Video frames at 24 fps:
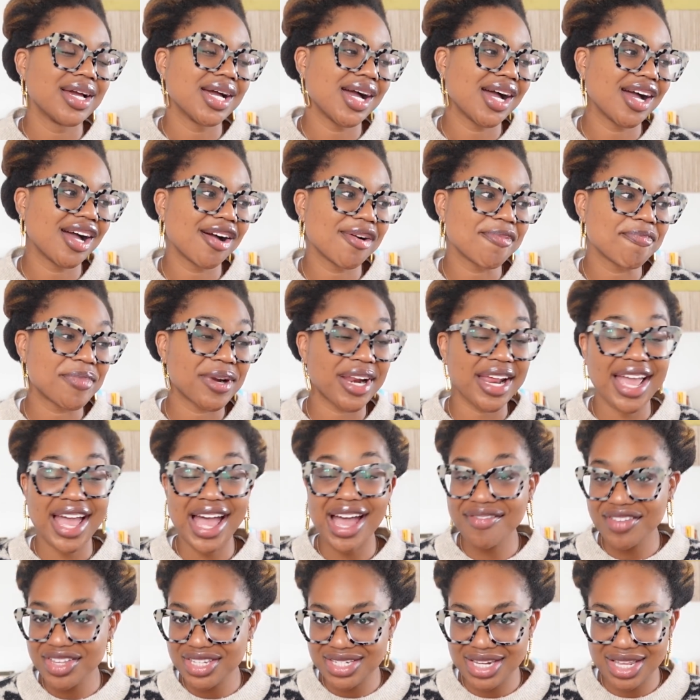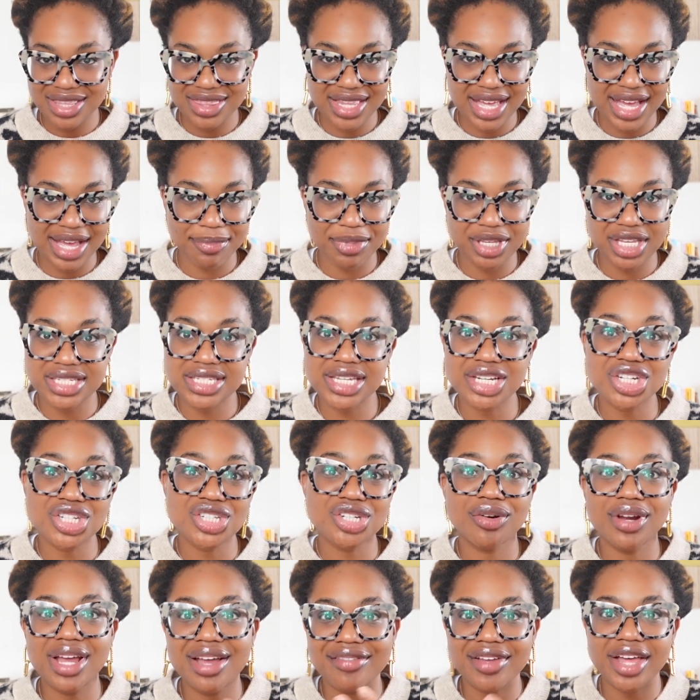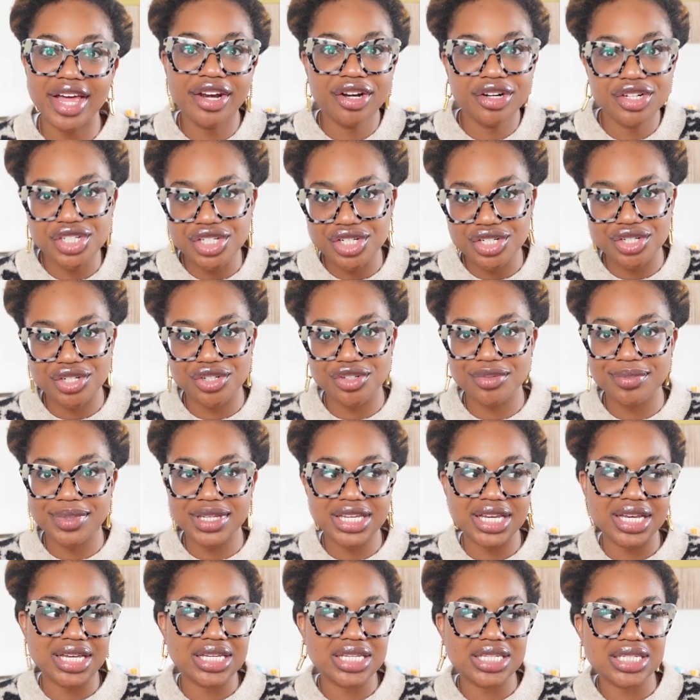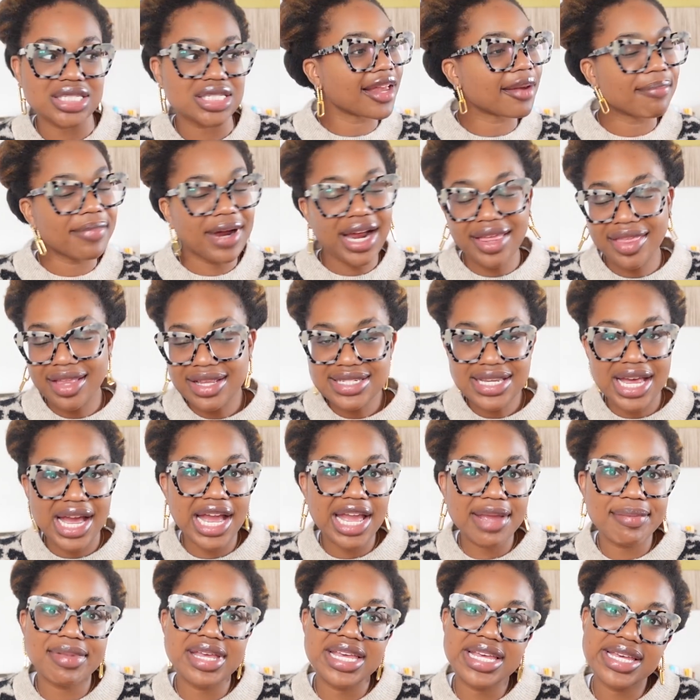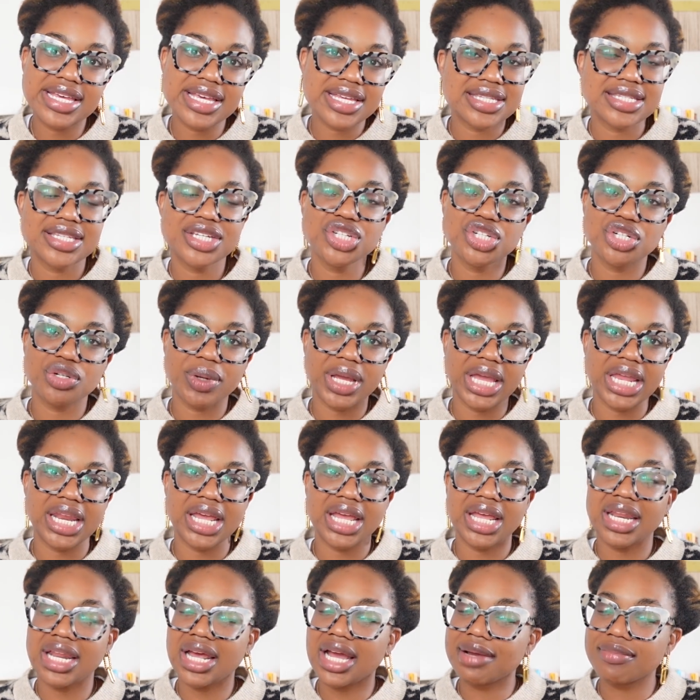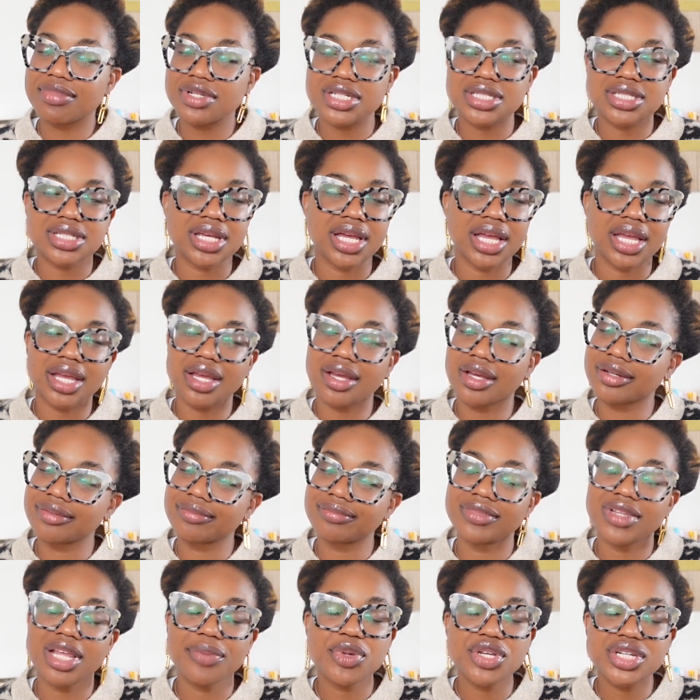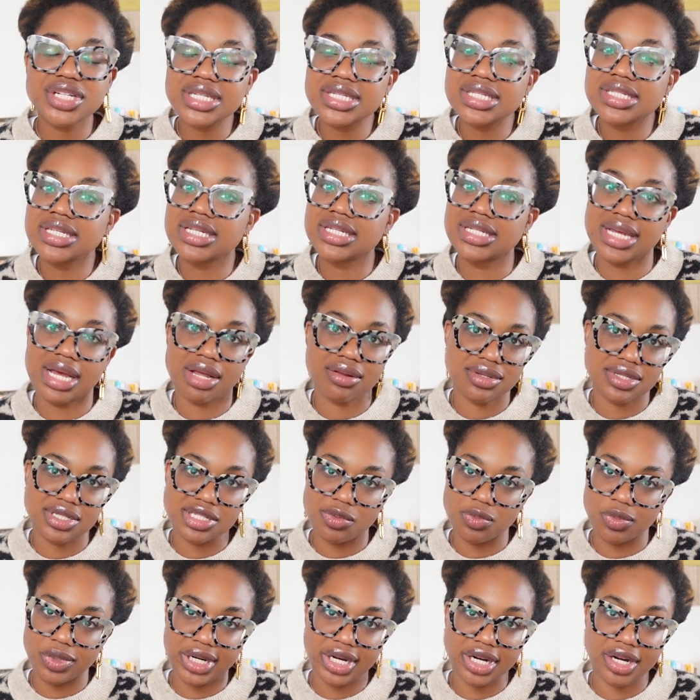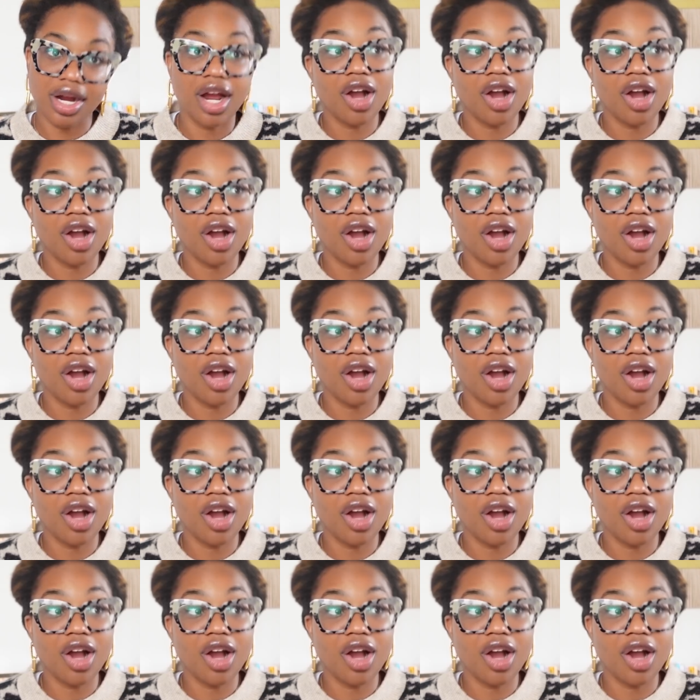But I haven't done that because I just don't have energy to, because like by the time he is situated, I'm just like, let me just sit down somewhere.